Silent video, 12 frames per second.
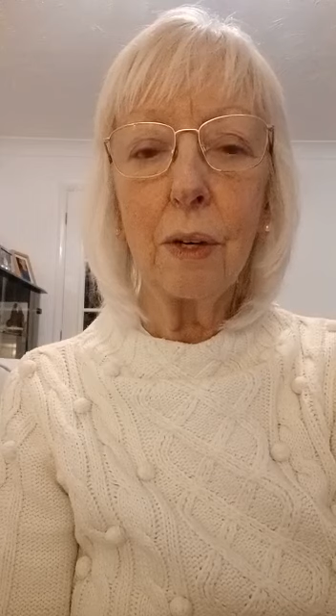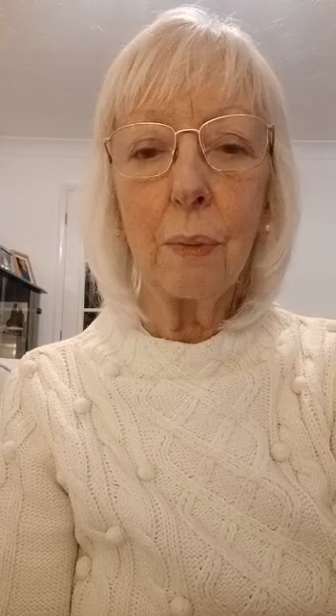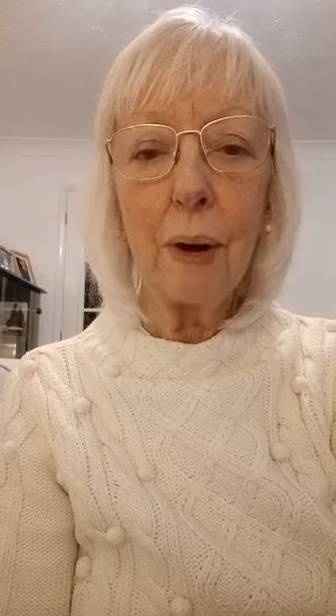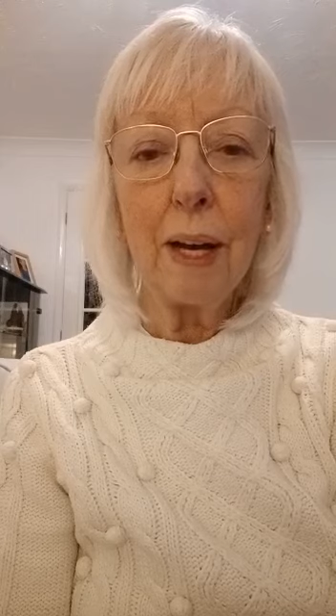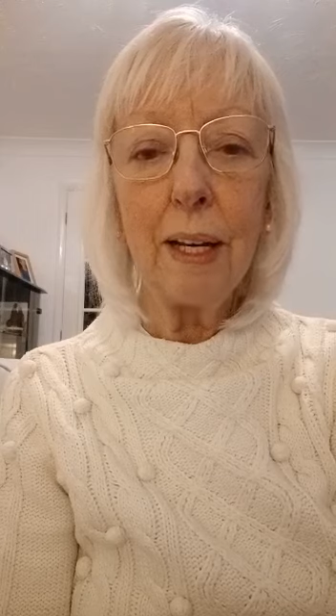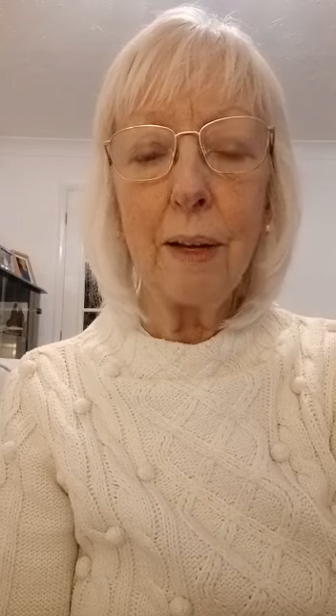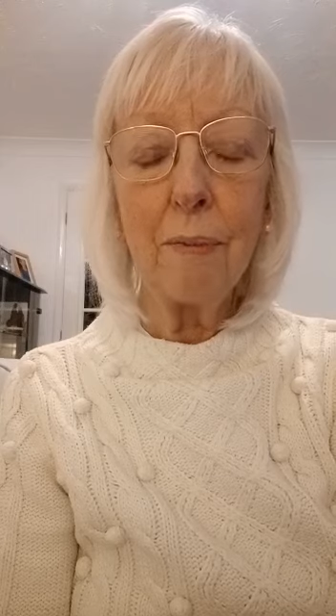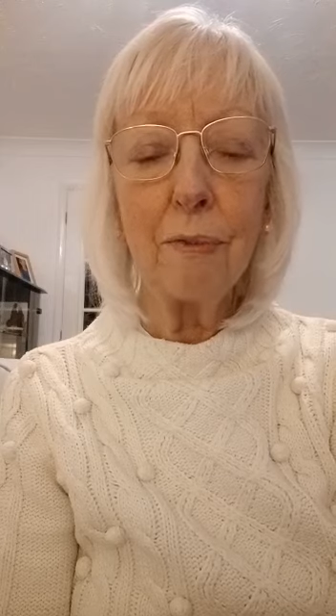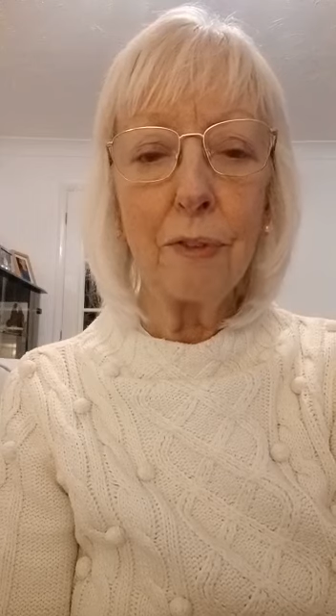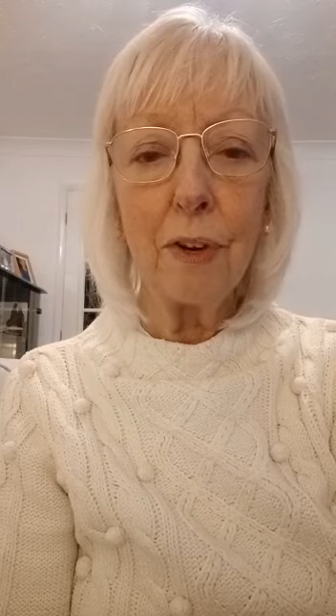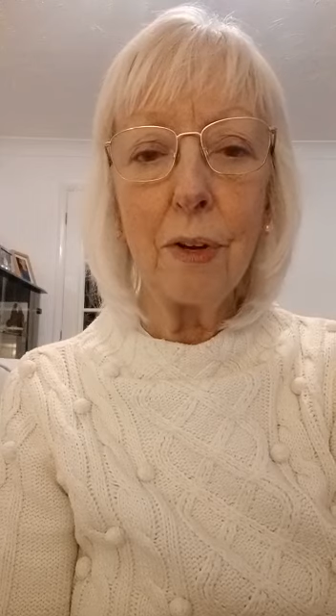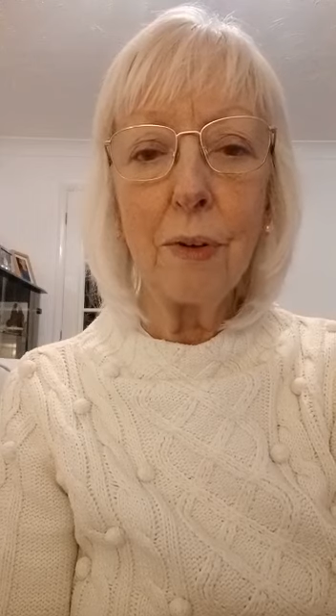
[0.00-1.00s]
away
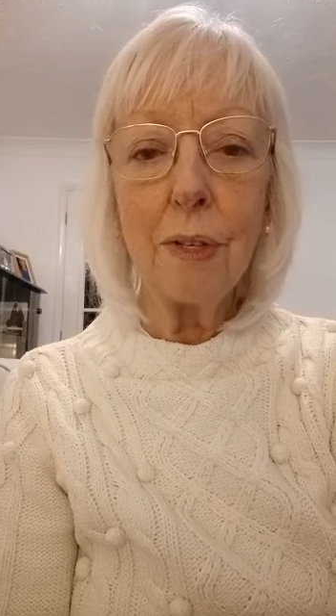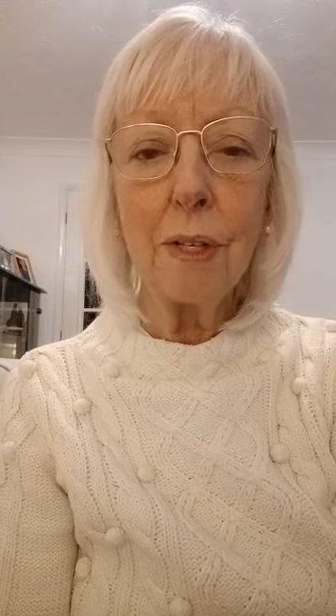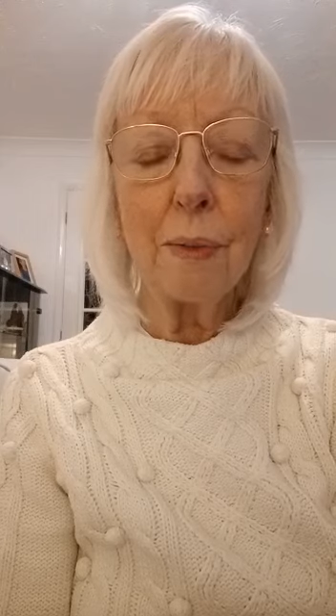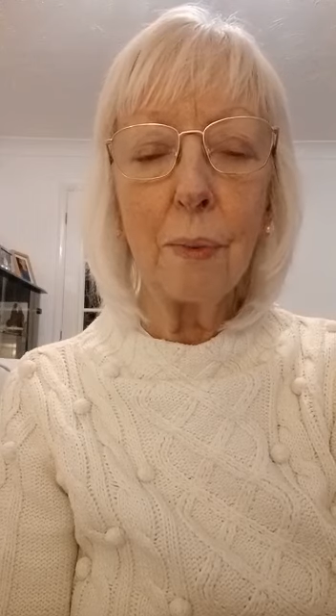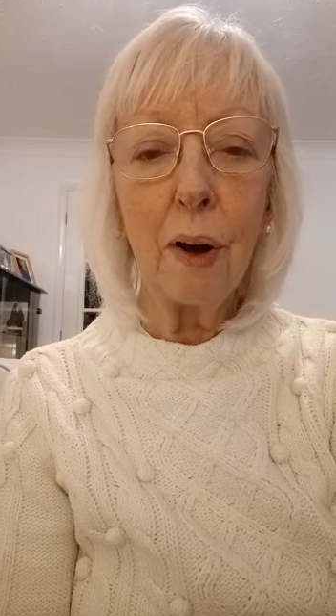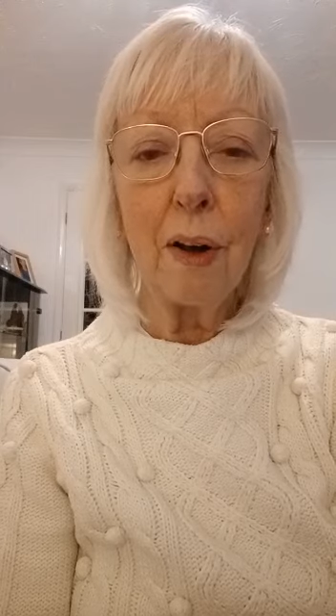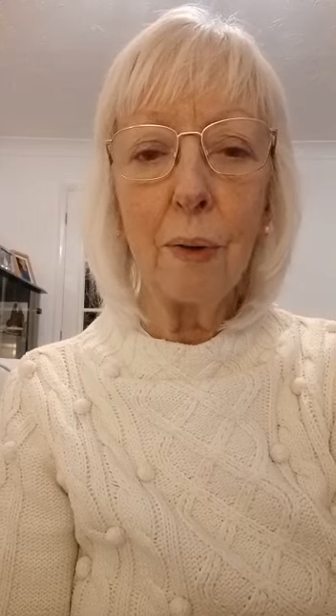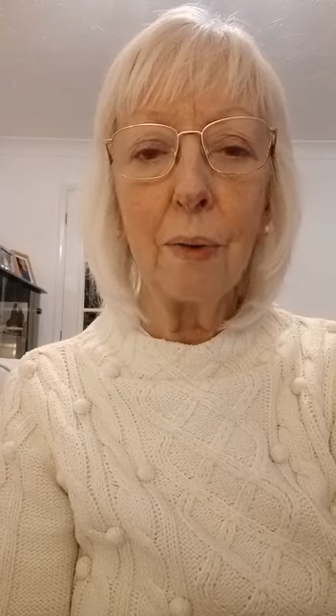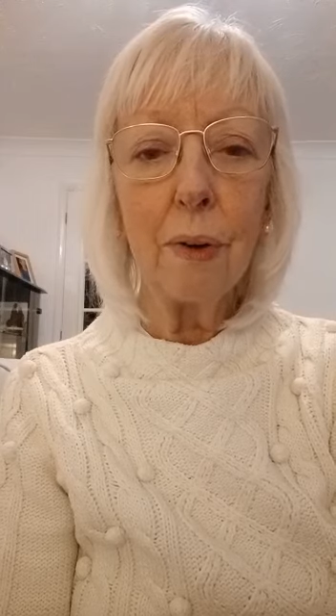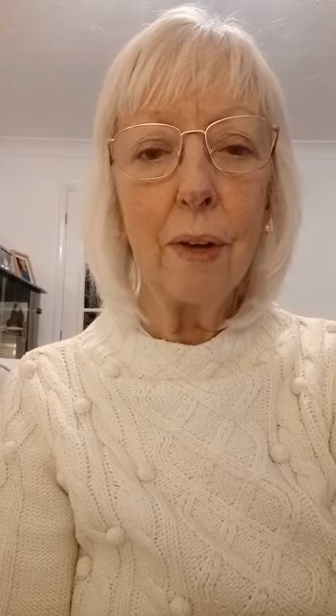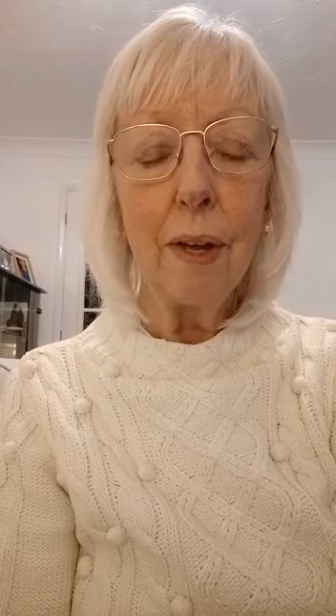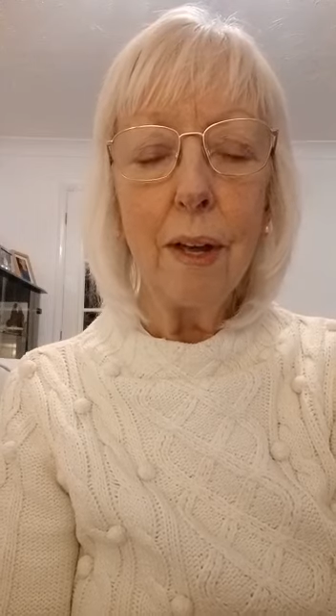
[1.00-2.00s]
lymph nodes as well.